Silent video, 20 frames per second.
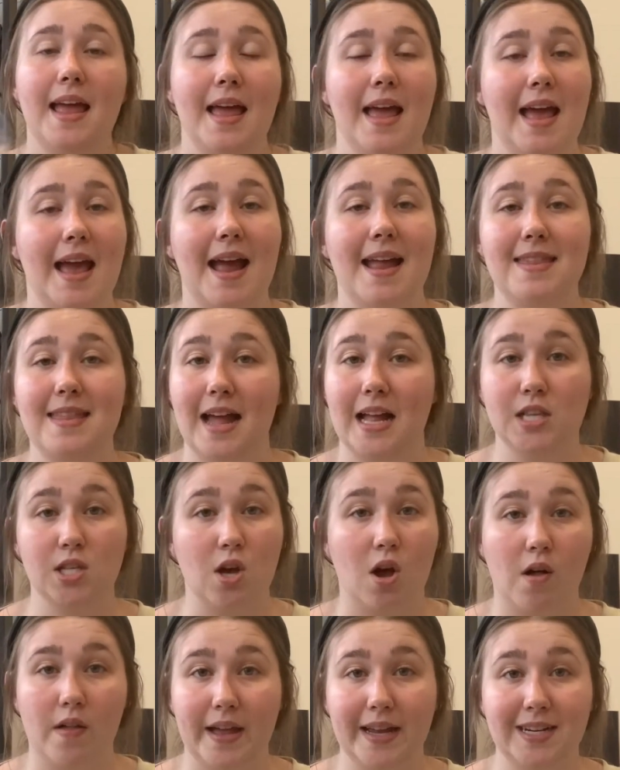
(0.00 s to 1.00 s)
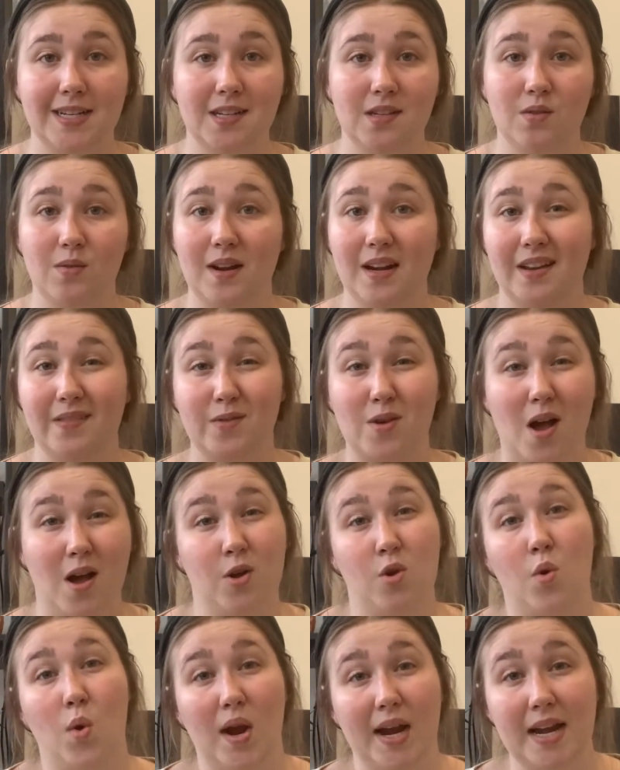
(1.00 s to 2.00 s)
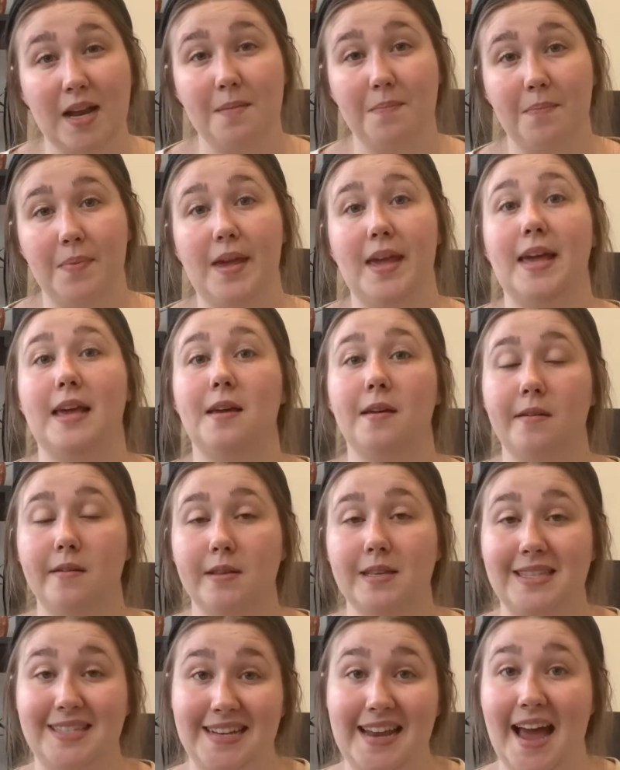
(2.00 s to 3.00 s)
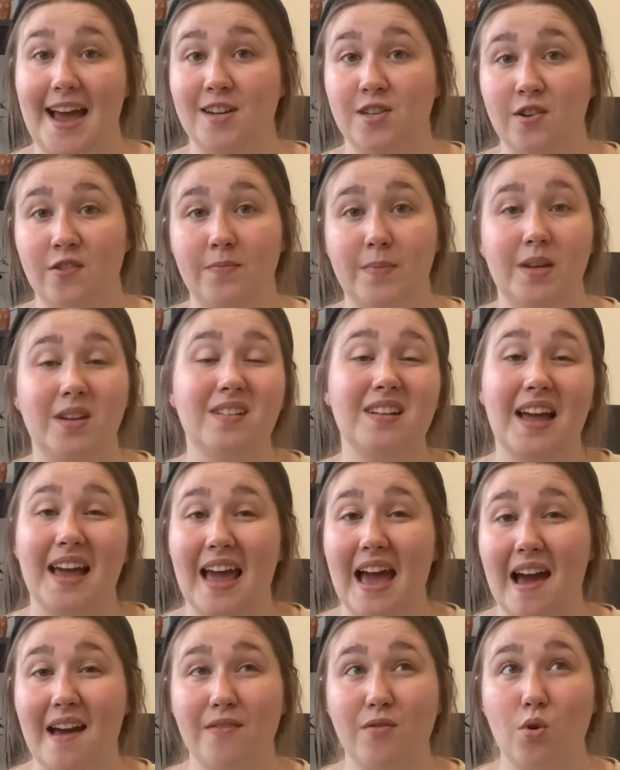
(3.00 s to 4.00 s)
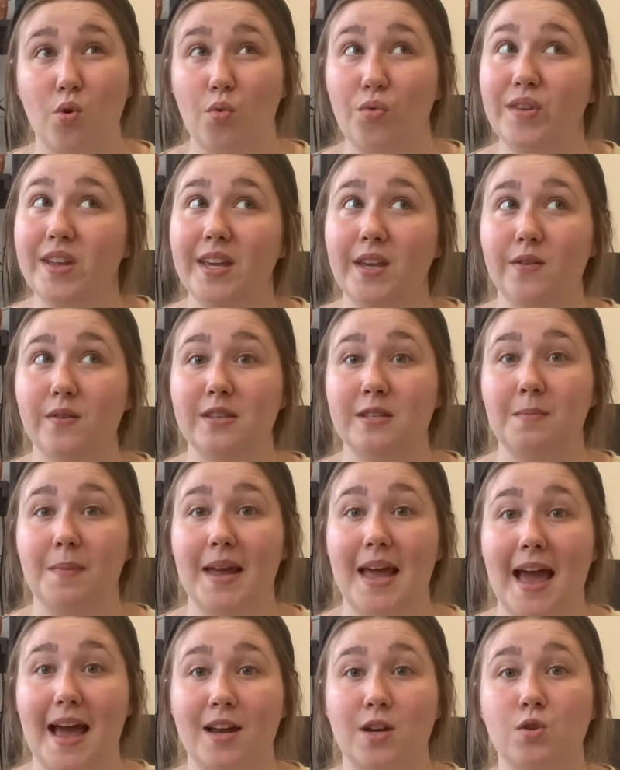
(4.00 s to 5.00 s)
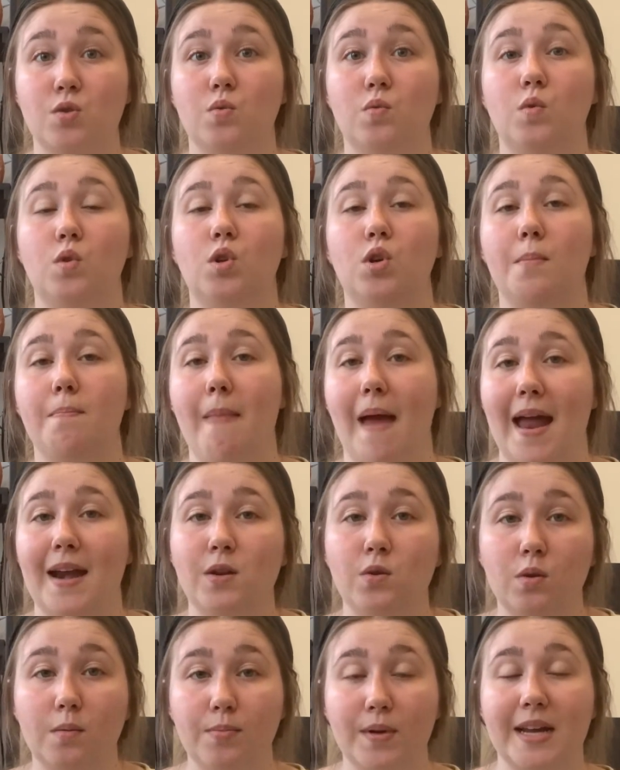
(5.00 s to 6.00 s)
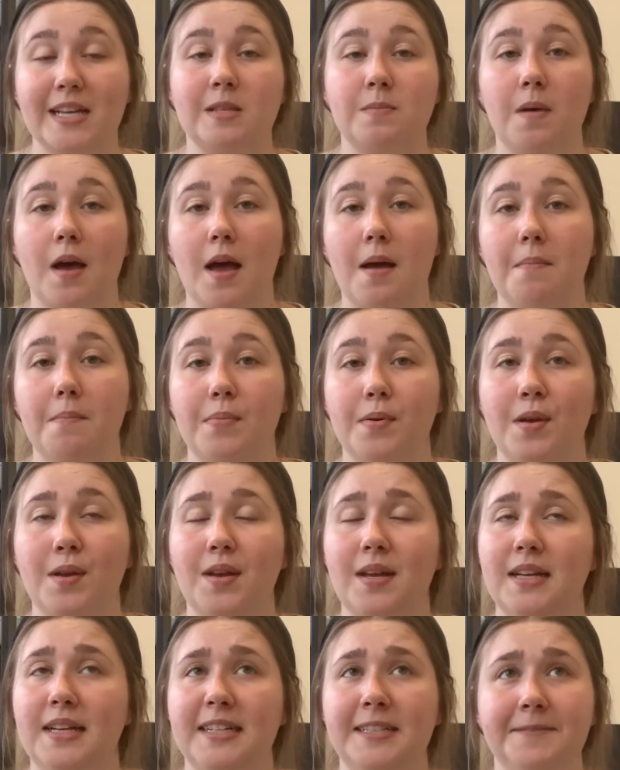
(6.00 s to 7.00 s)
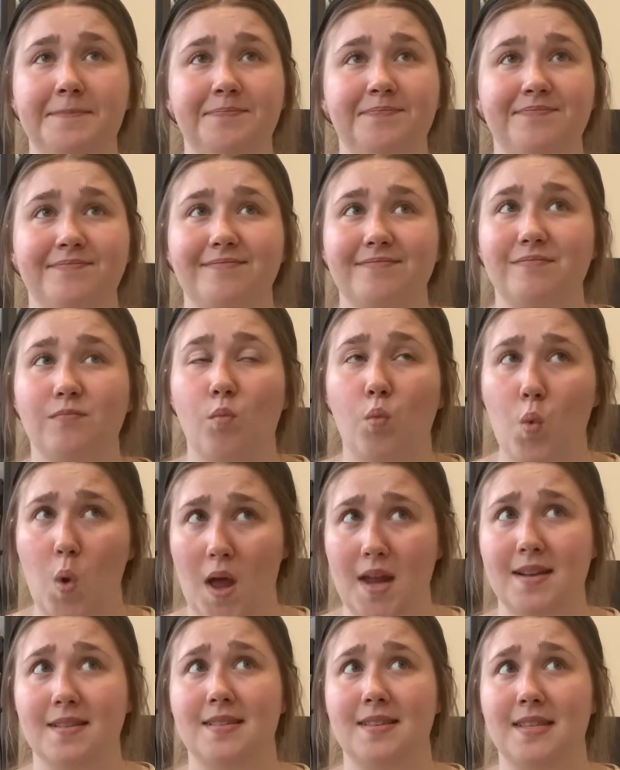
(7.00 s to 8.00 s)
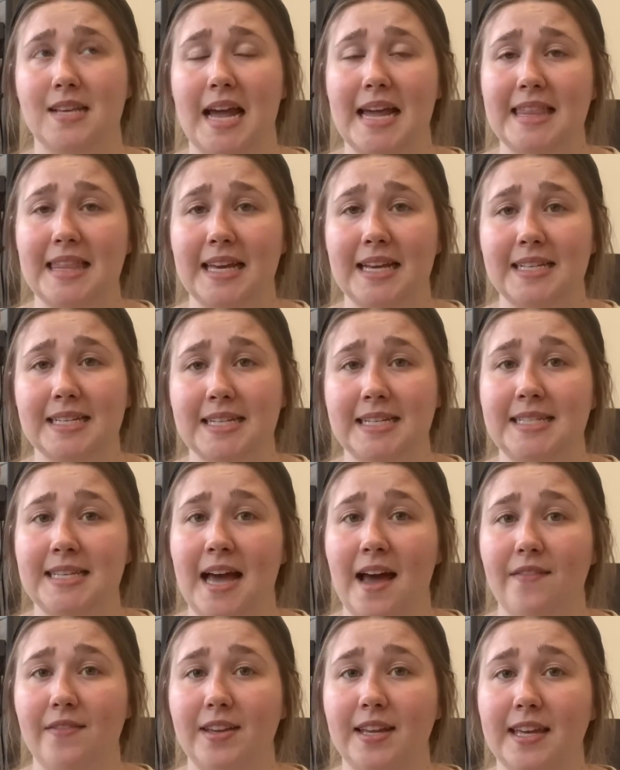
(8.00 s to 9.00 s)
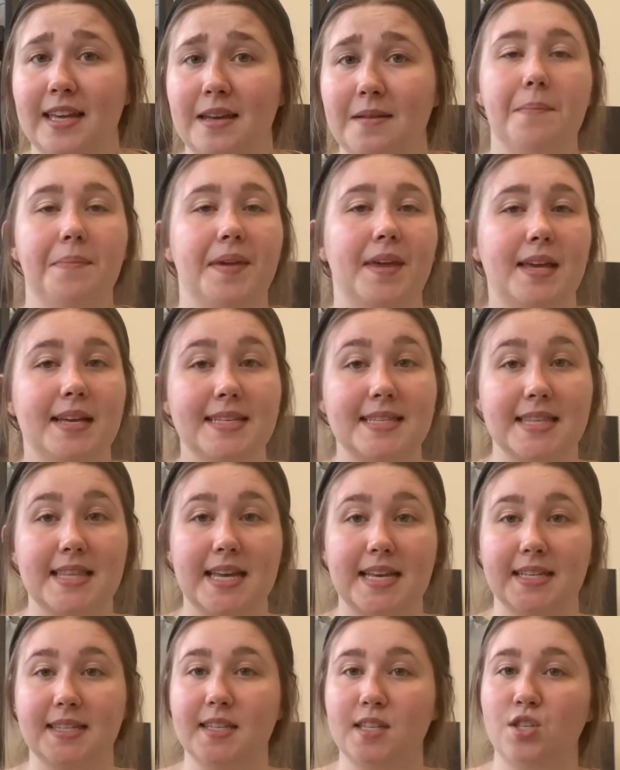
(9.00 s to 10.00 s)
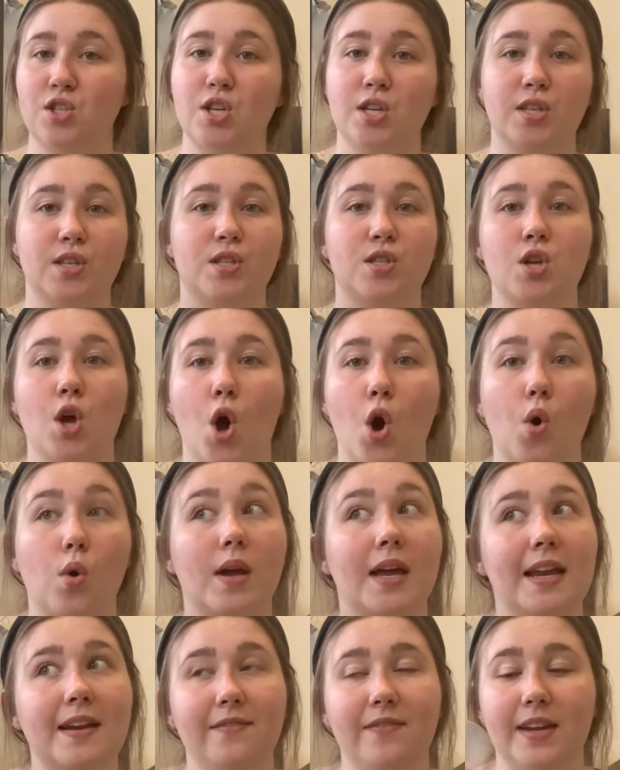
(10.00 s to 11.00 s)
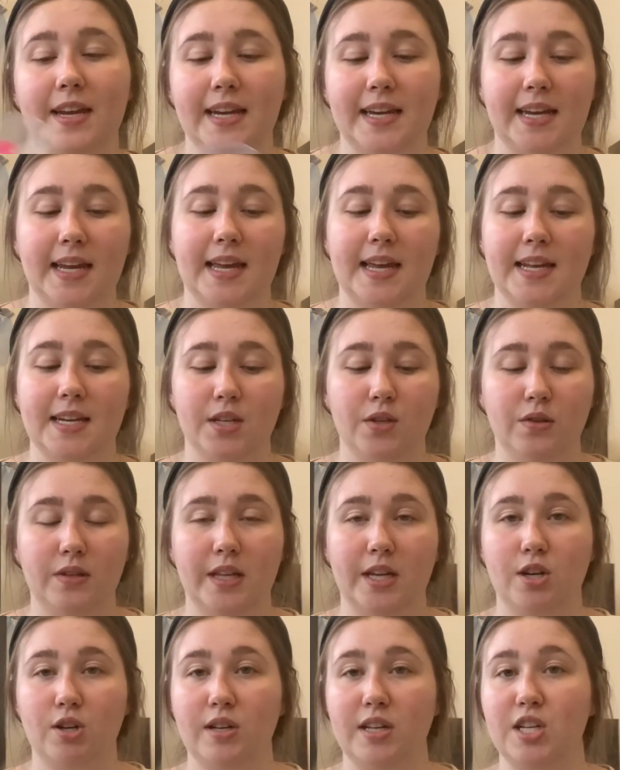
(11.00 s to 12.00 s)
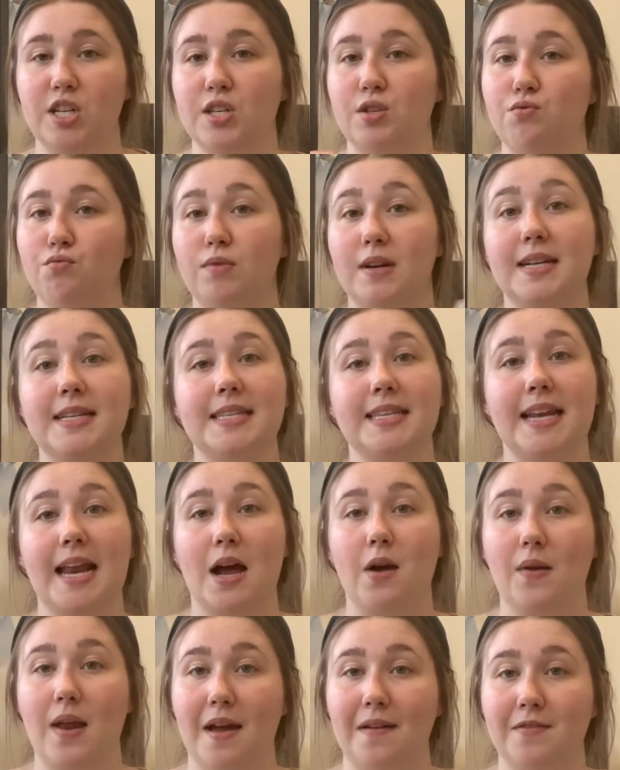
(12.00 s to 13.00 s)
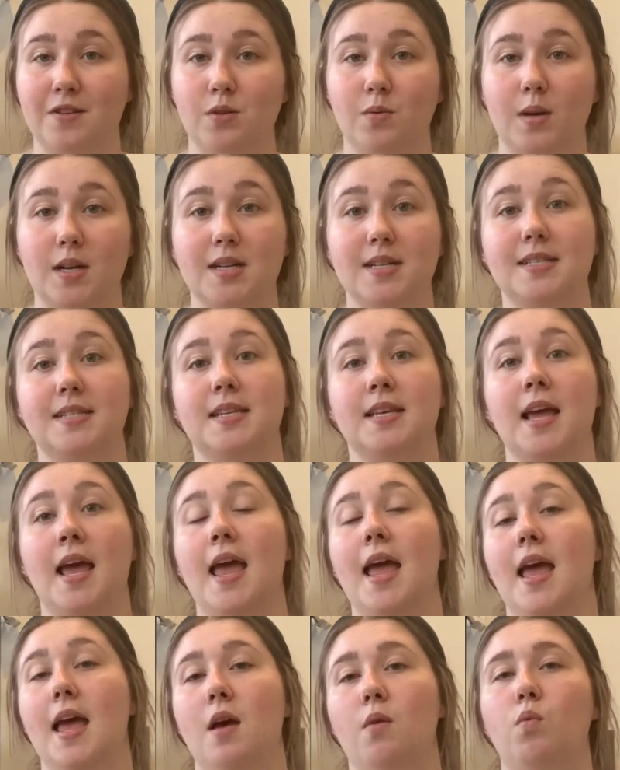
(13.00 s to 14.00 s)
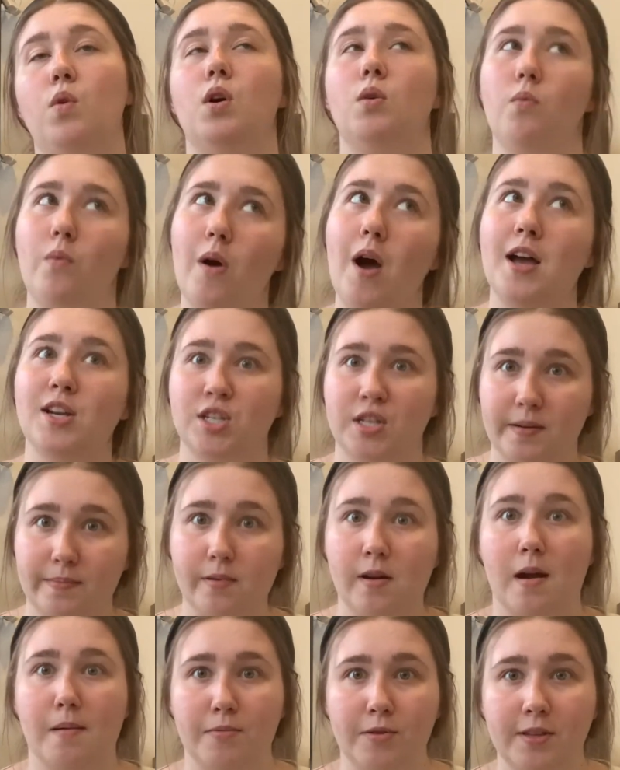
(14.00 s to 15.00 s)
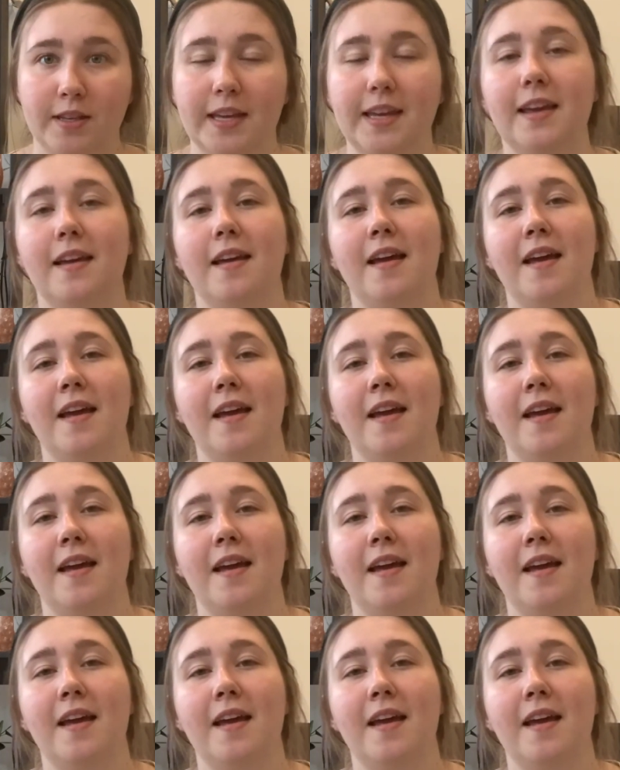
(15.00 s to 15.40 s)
and that's all I do, and I've got quite a big stash of milk. I have only used my actual manual breast pump once, I think, since having him, because this is just so convenient. You literally just rinse it out afterwards, well, wash it properly,